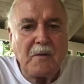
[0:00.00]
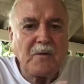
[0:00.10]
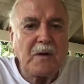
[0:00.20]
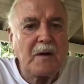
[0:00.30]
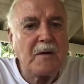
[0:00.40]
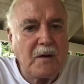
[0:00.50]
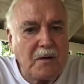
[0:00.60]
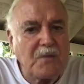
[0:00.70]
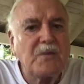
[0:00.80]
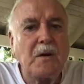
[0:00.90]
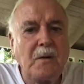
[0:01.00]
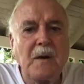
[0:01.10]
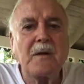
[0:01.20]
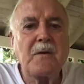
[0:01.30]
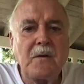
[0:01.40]
trying to control
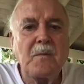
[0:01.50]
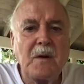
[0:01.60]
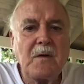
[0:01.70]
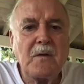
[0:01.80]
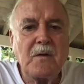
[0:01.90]
it too much,